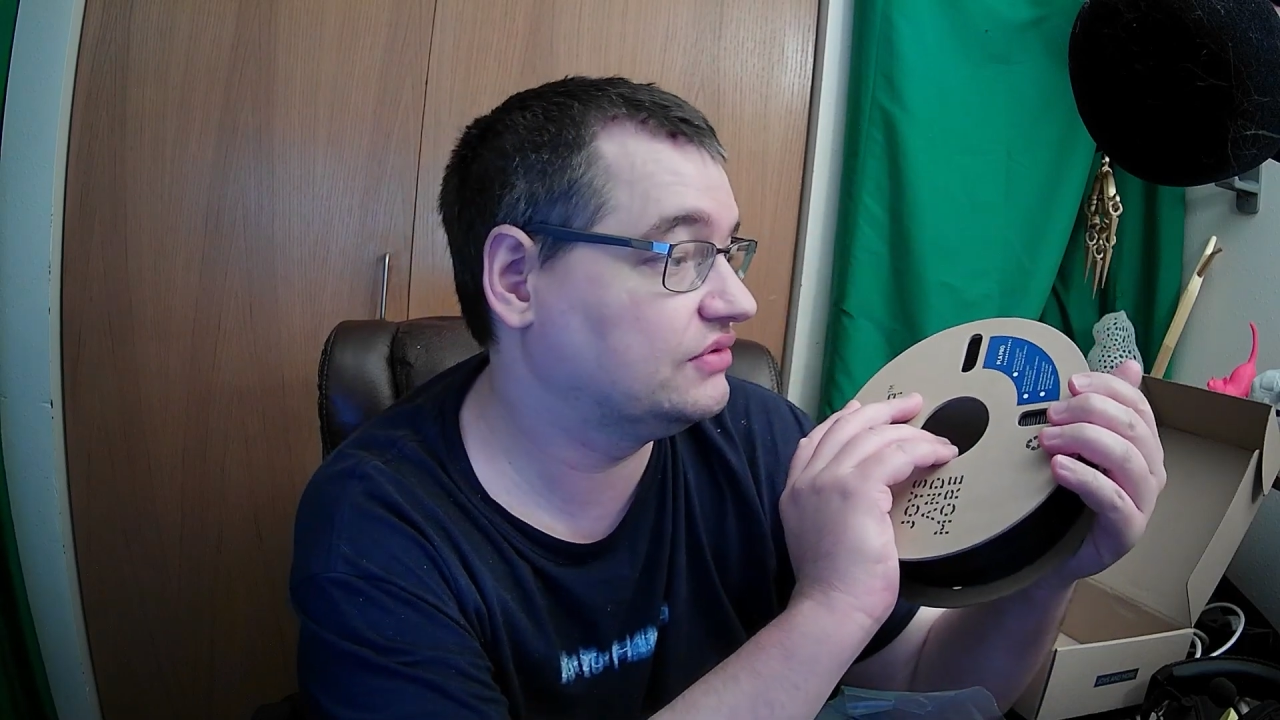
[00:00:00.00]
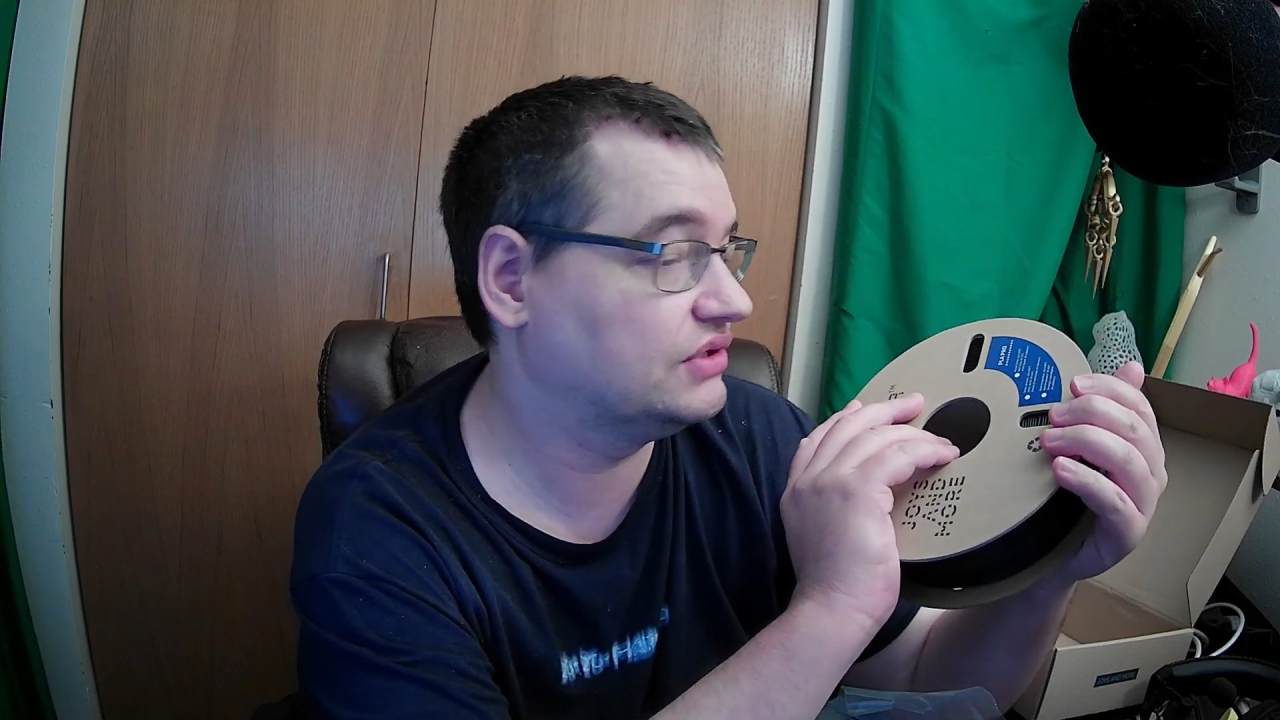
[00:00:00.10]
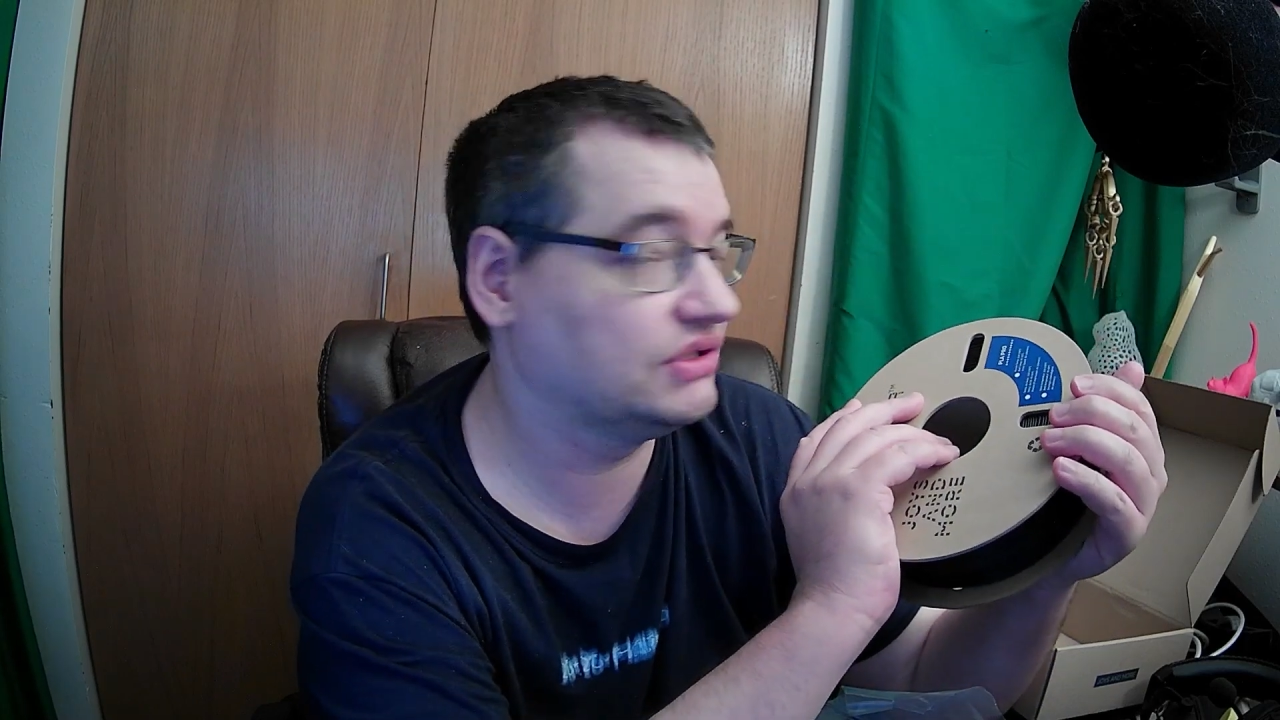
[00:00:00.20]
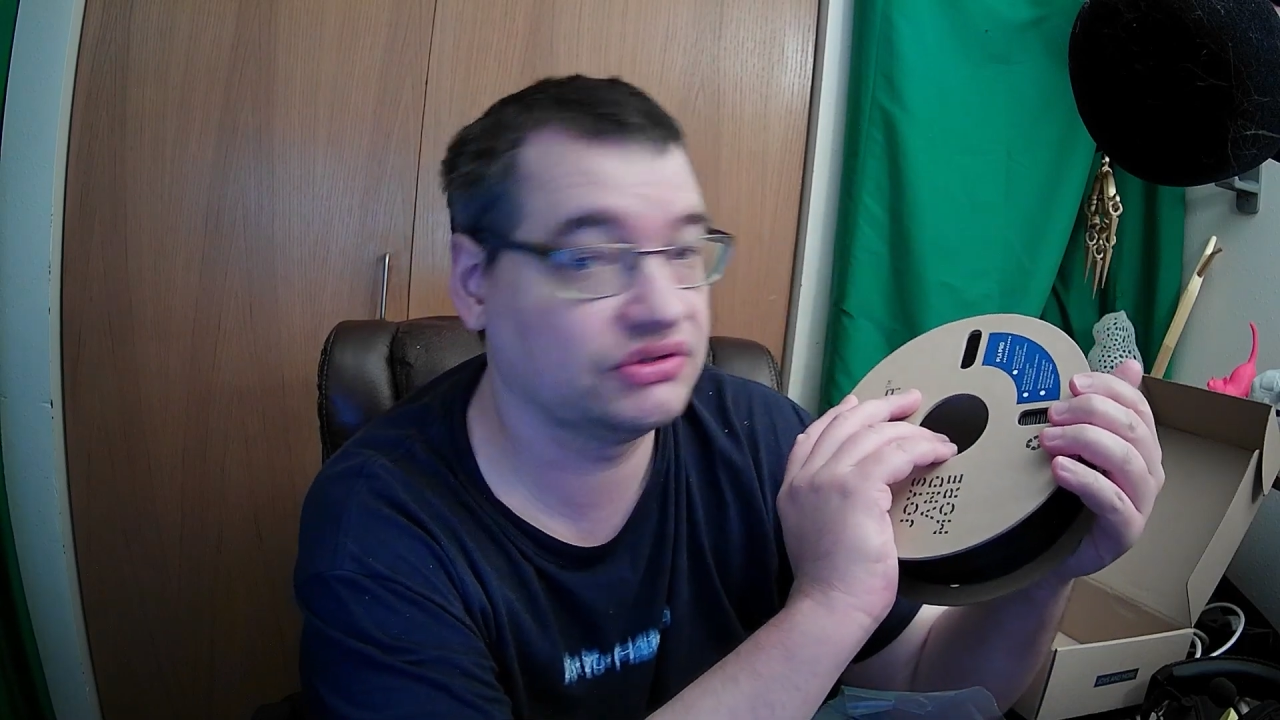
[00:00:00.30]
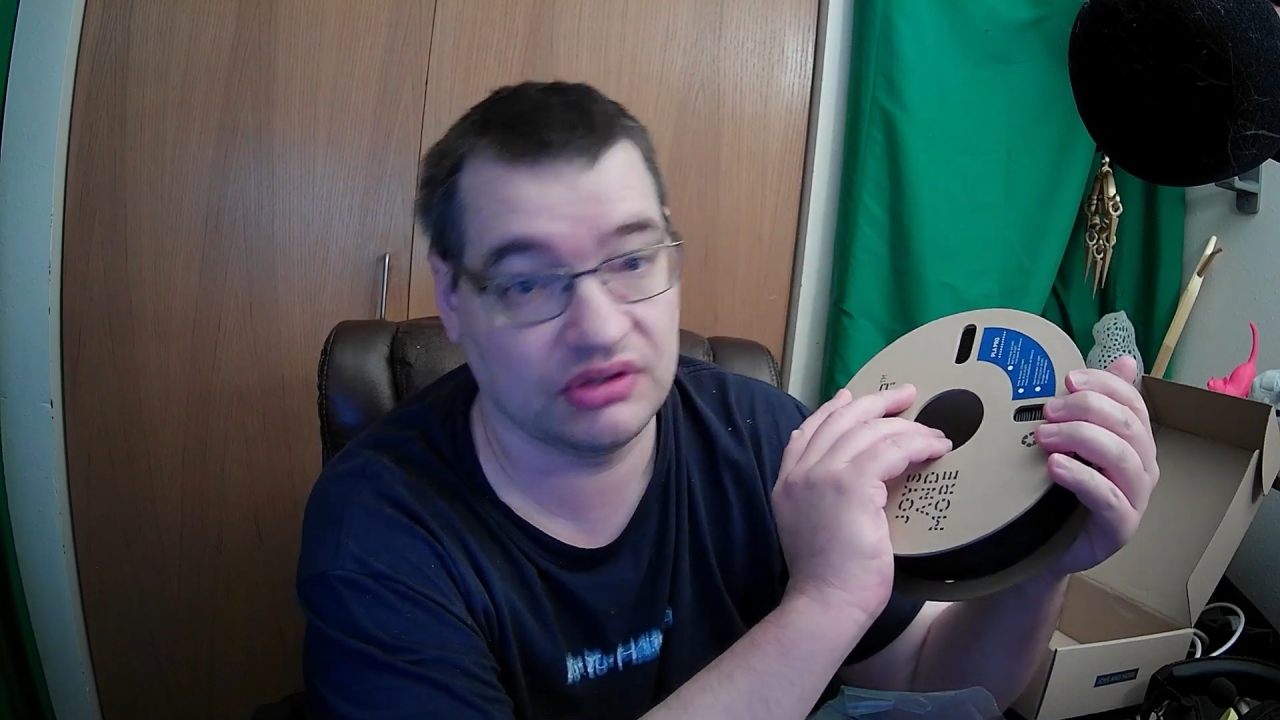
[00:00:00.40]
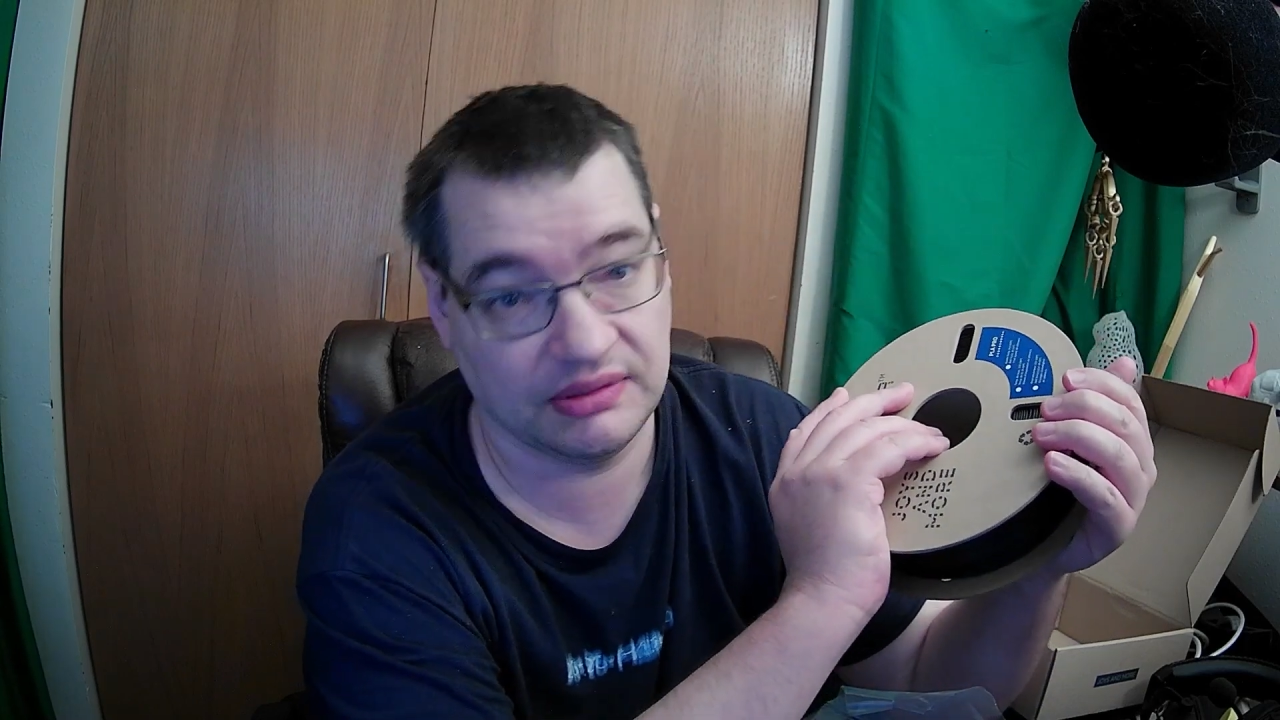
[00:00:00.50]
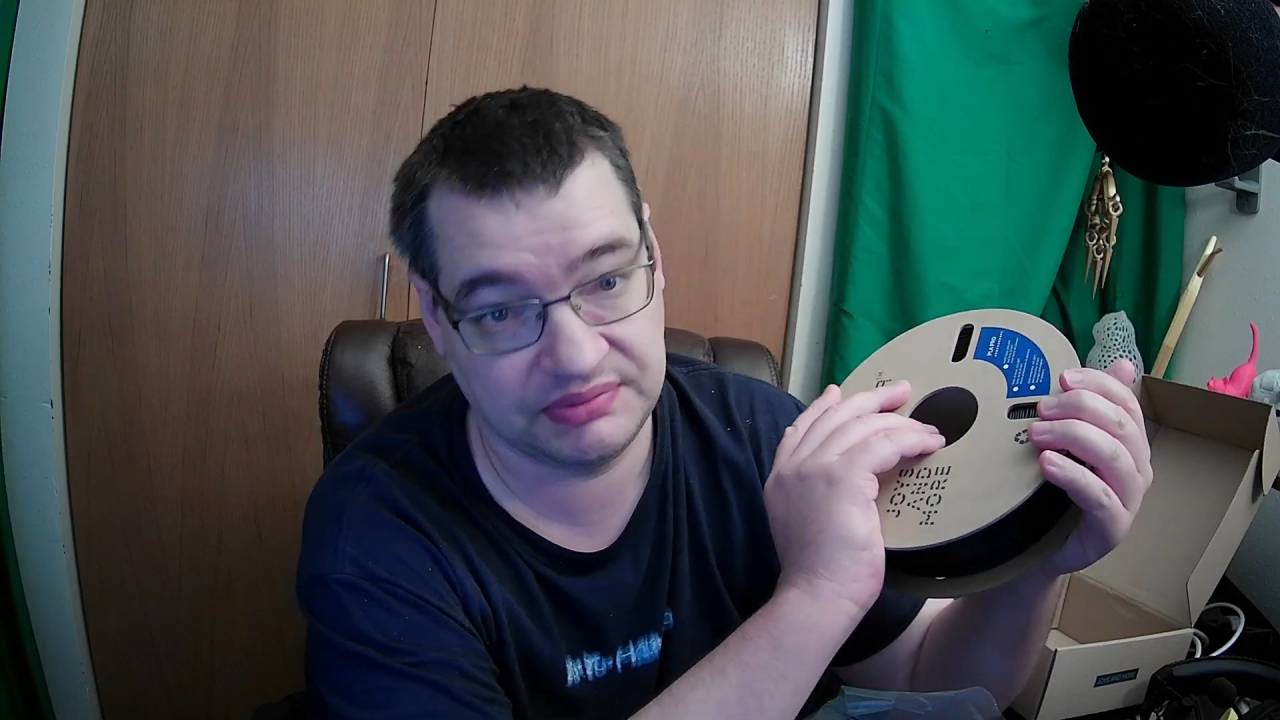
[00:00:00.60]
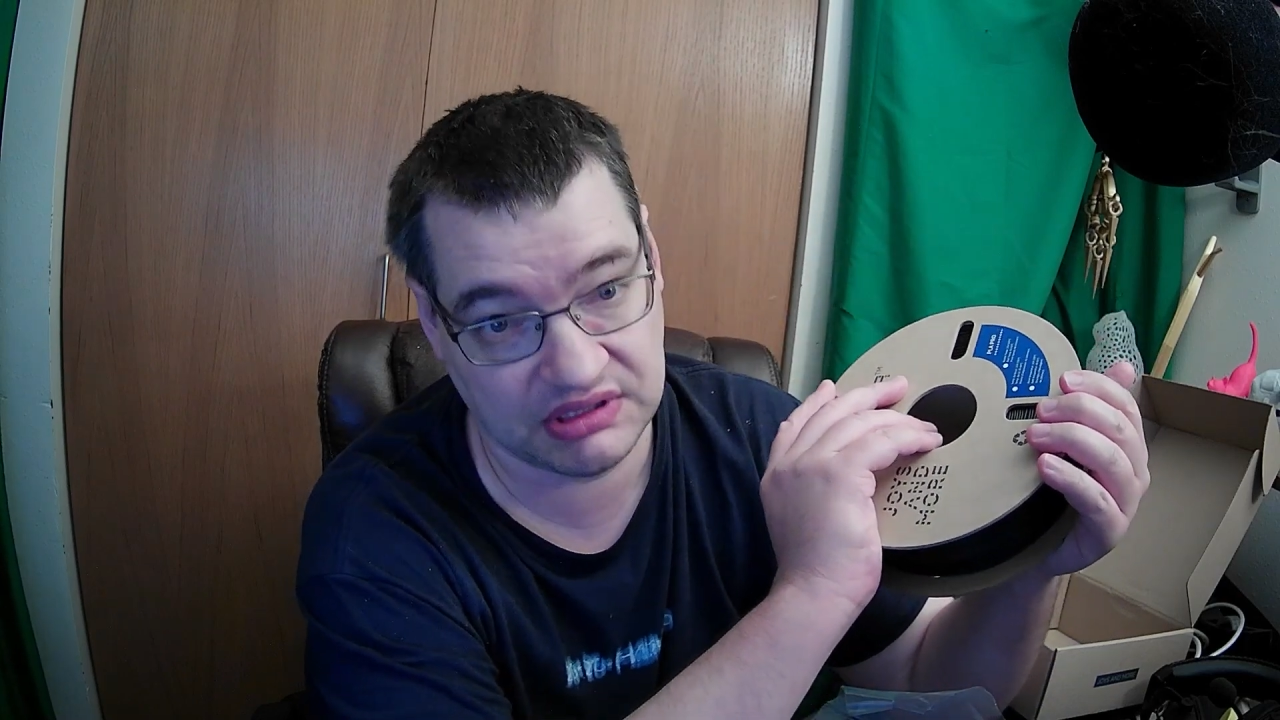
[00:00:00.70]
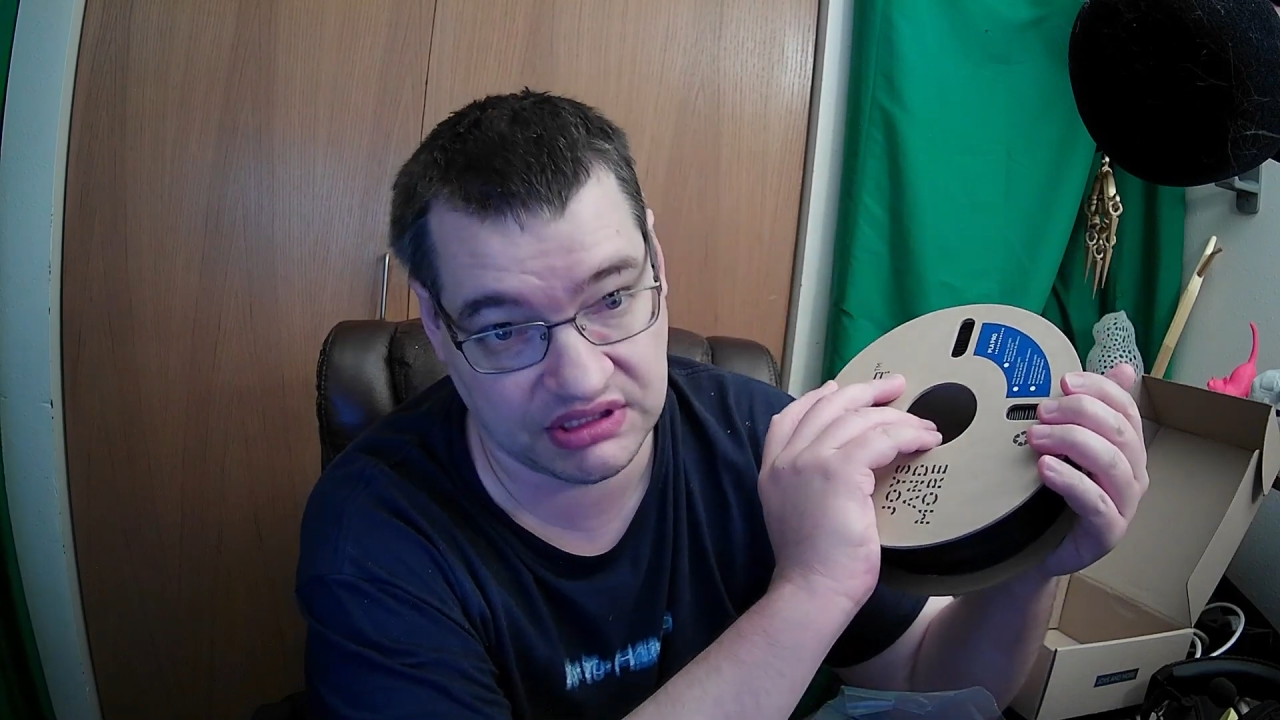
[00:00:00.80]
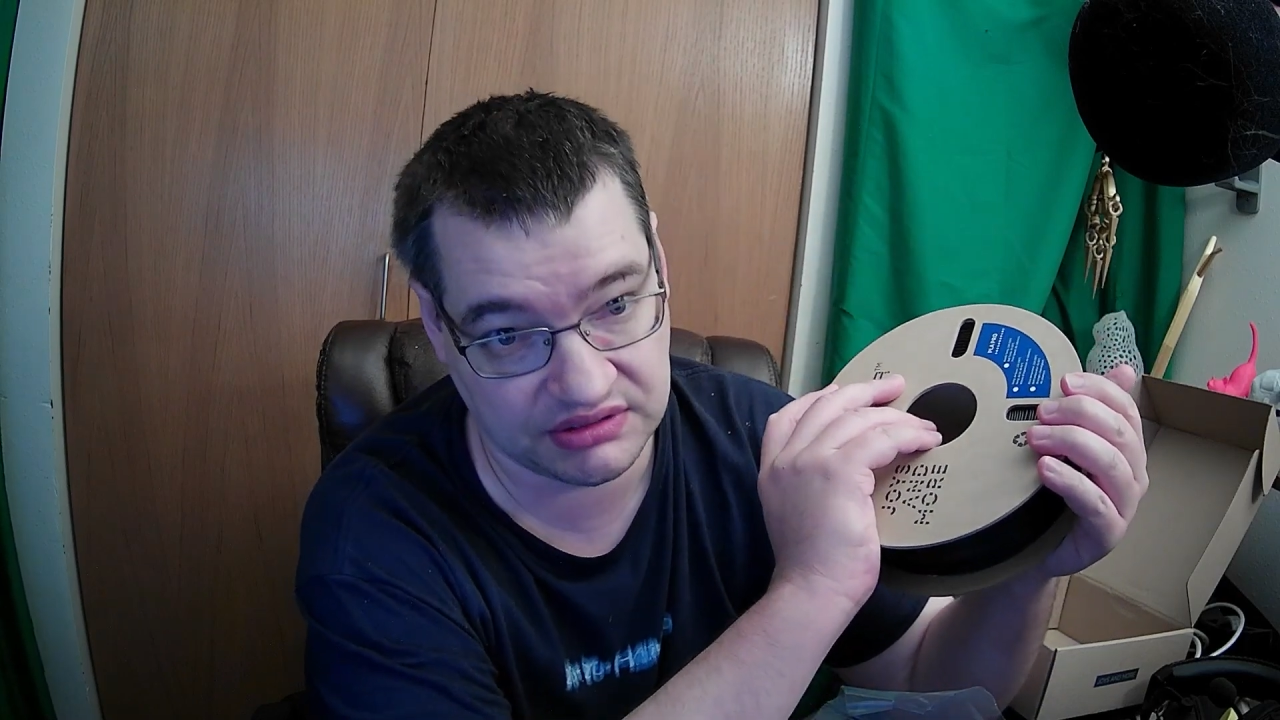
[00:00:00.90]

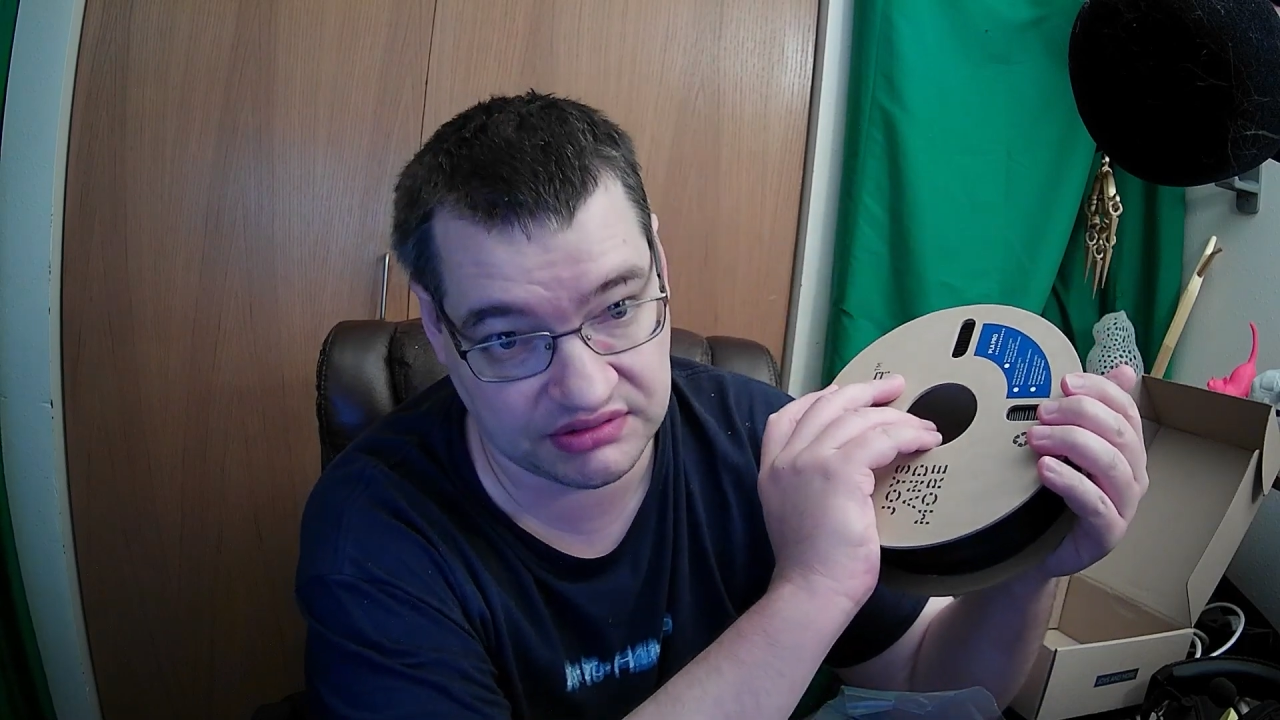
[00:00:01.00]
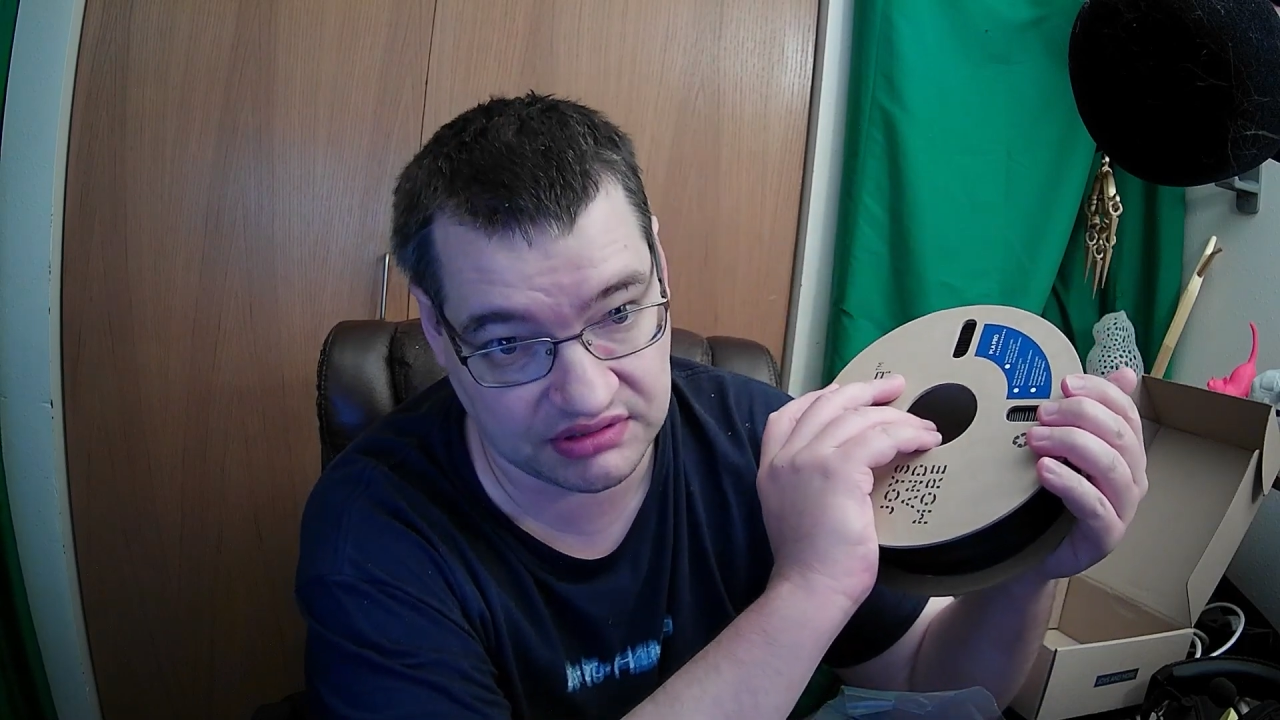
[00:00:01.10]
description